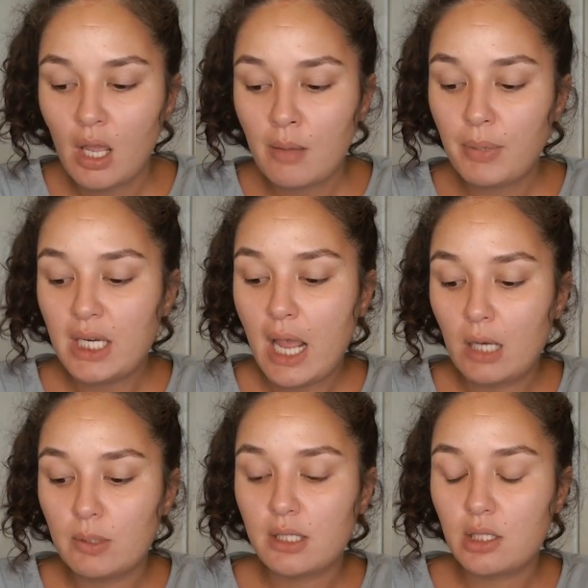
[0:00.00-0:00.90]
But
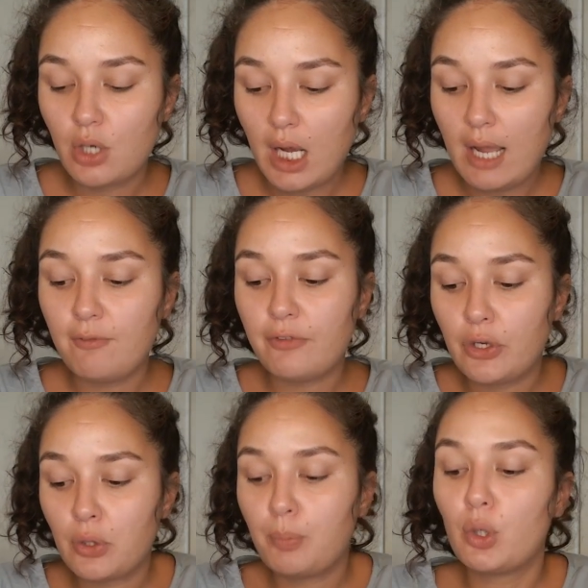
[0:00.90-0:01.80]
now is the time for
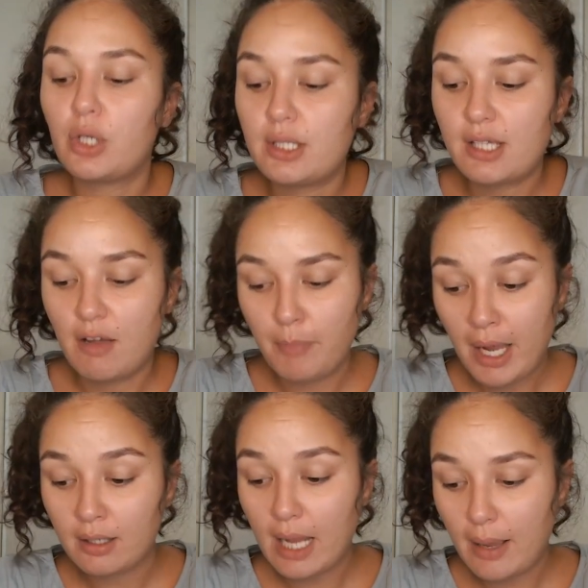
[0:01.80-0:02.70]
you to put yourself
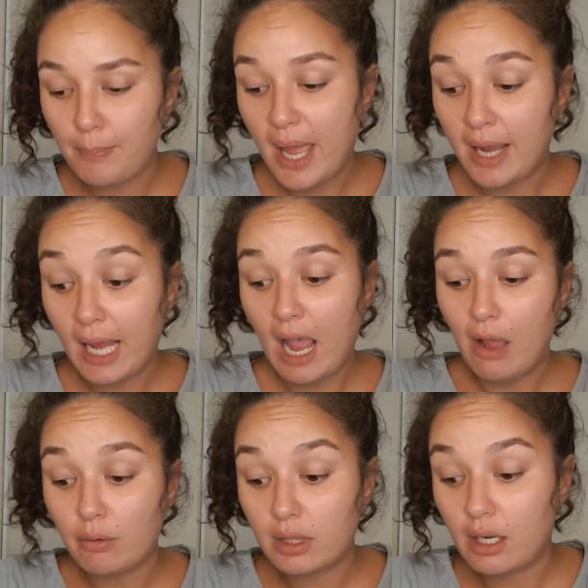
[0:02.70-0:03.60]
back
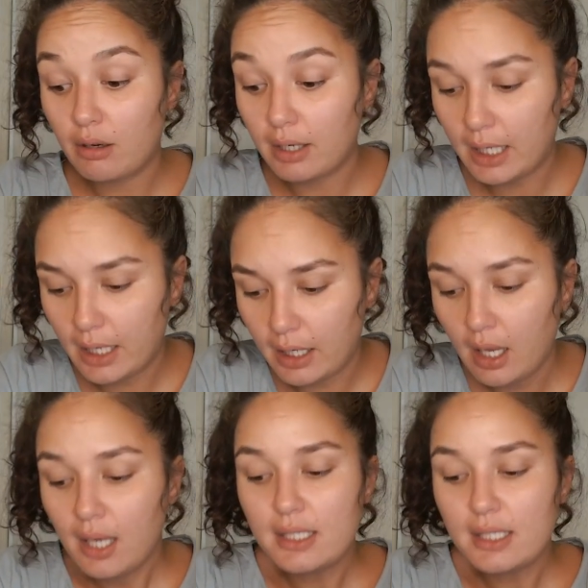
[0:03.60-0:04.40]
out there again.